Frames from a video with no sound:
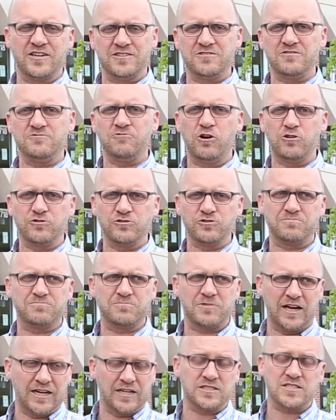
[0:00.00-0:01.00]
a local
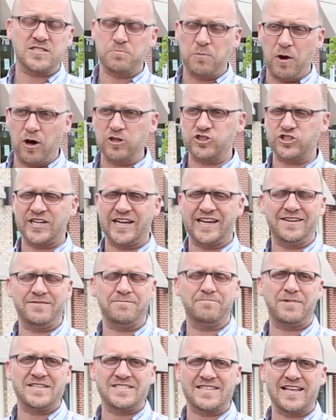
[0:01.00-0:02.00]
small chain
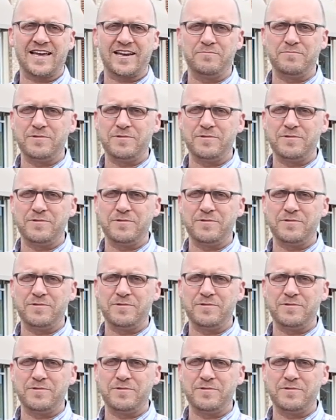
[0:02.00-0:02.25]
based out of